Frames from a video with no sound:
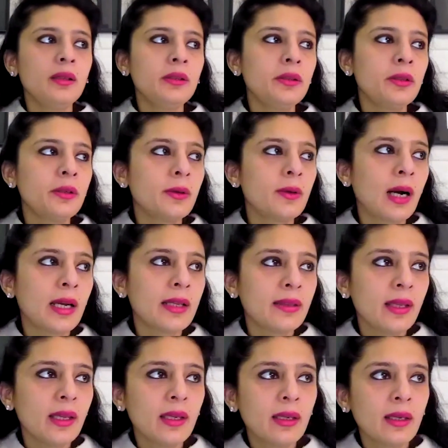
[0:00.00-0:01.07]
you know, I
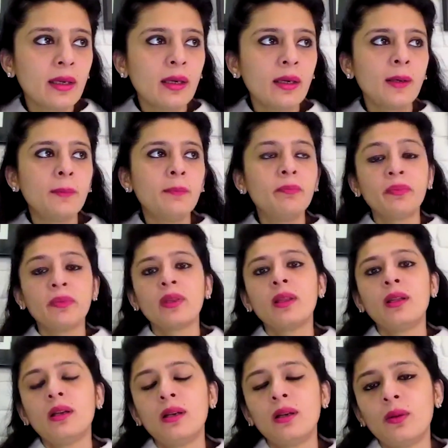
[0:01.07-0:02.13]
think
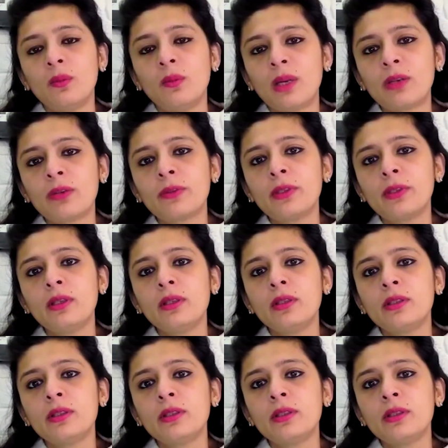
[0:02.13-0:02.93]
one of the